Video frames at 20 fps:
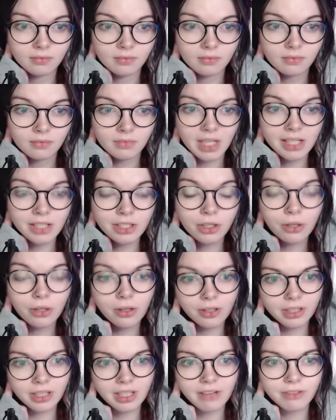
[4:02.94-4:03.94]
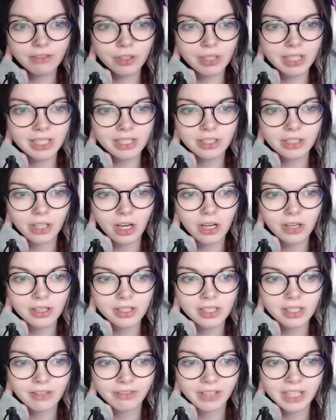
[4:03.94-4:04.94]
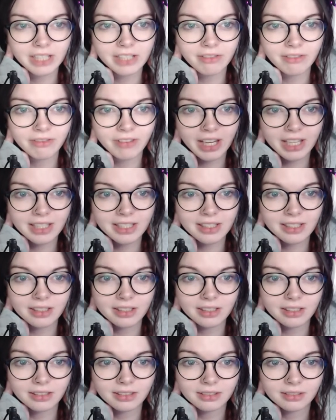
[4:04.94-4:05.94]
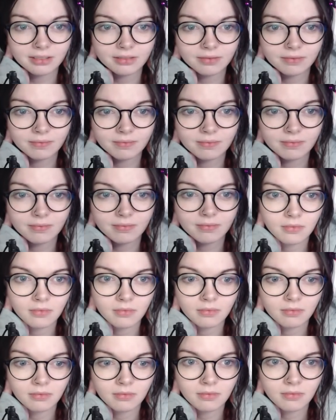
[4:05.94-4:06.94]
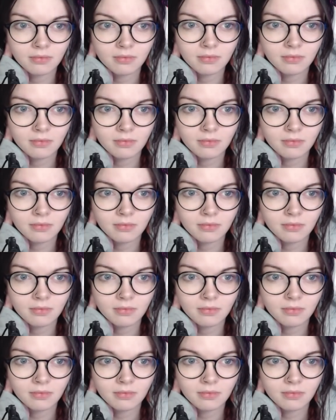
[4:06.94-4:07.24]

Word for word: That's cool that they've trained dogs to find infected. Now her.